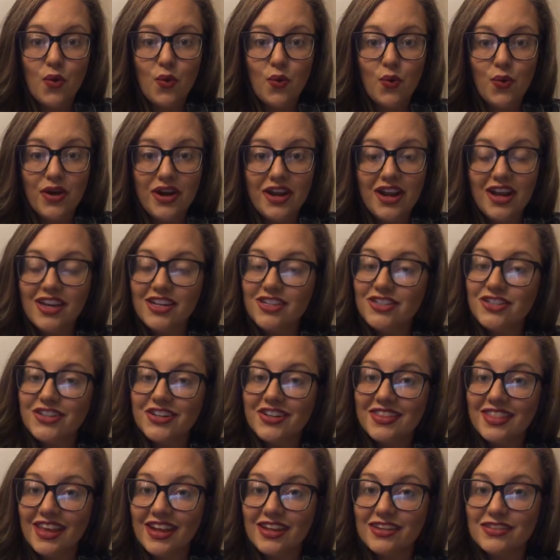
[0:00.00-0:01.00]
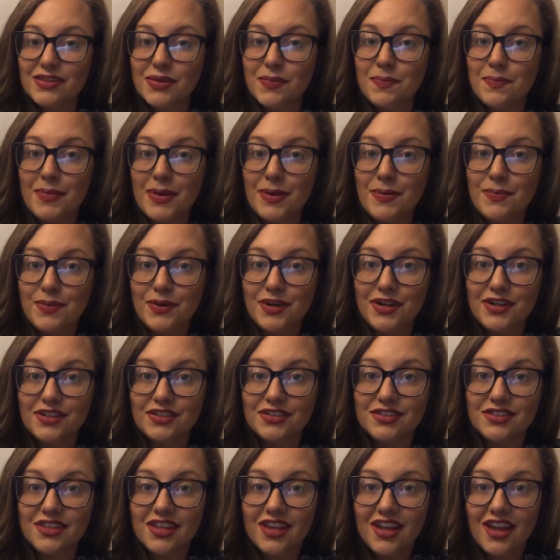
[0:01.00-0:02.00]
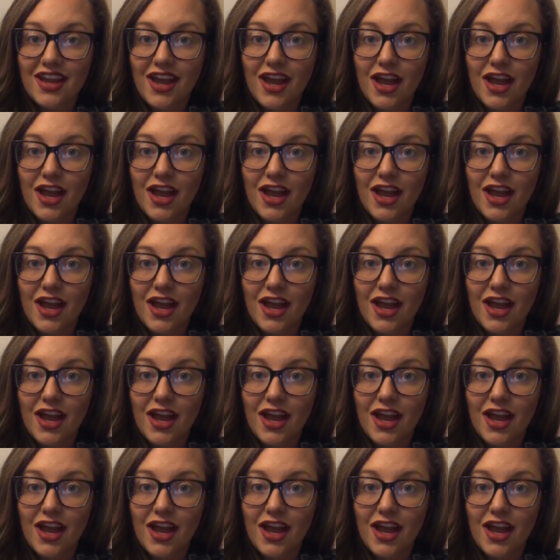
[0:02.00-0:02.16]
100,000 members